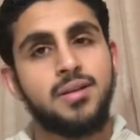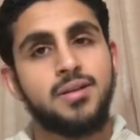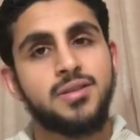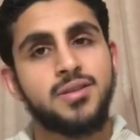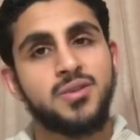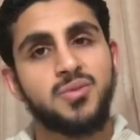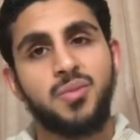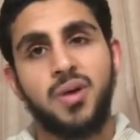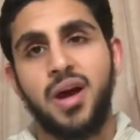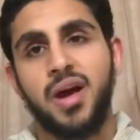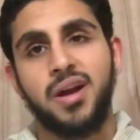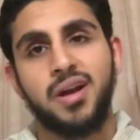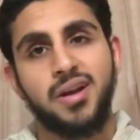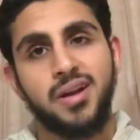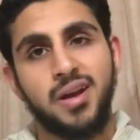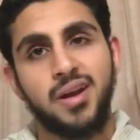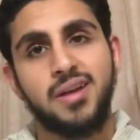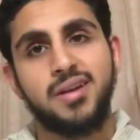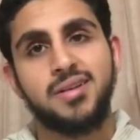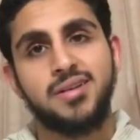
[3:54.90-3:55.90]

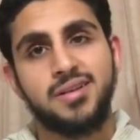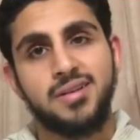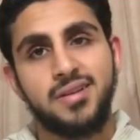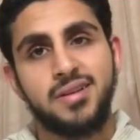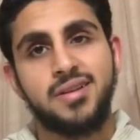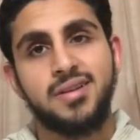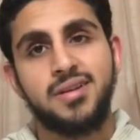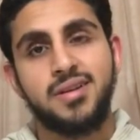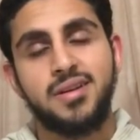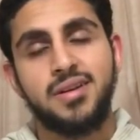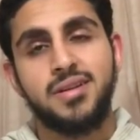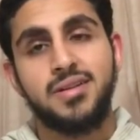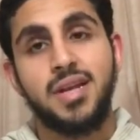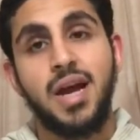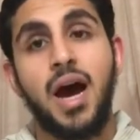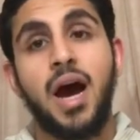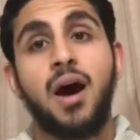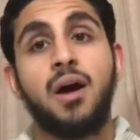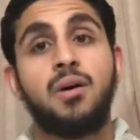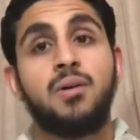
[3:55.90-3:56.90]
SubhanAllah.
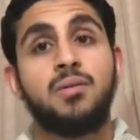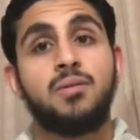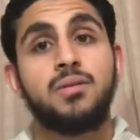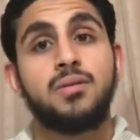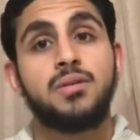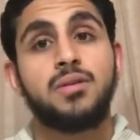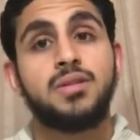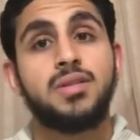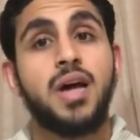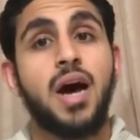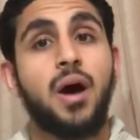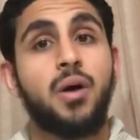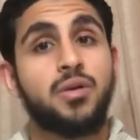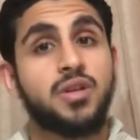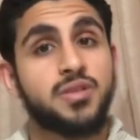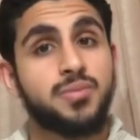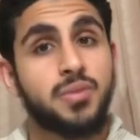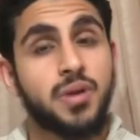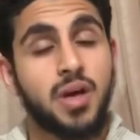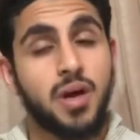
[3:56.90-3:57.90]
Now it has
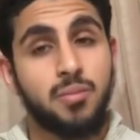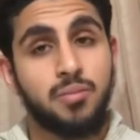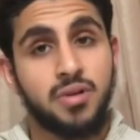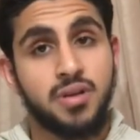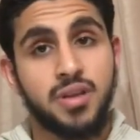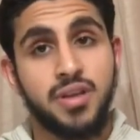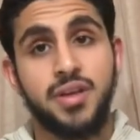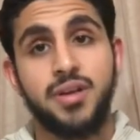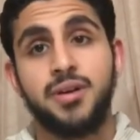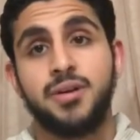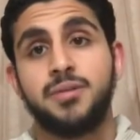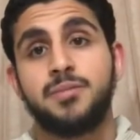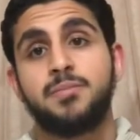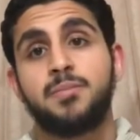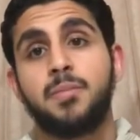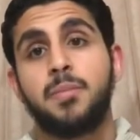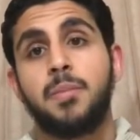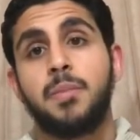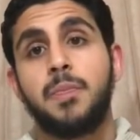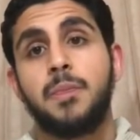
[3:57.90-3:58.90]
become clear.
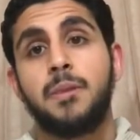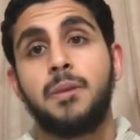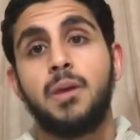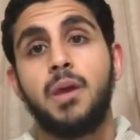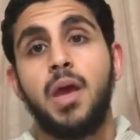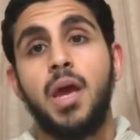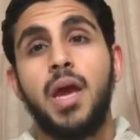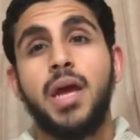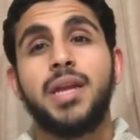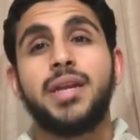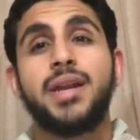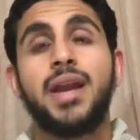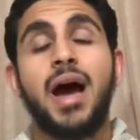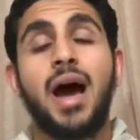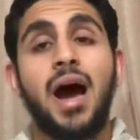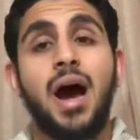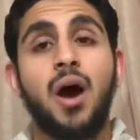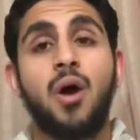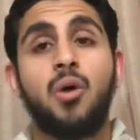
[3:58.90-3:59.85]
Now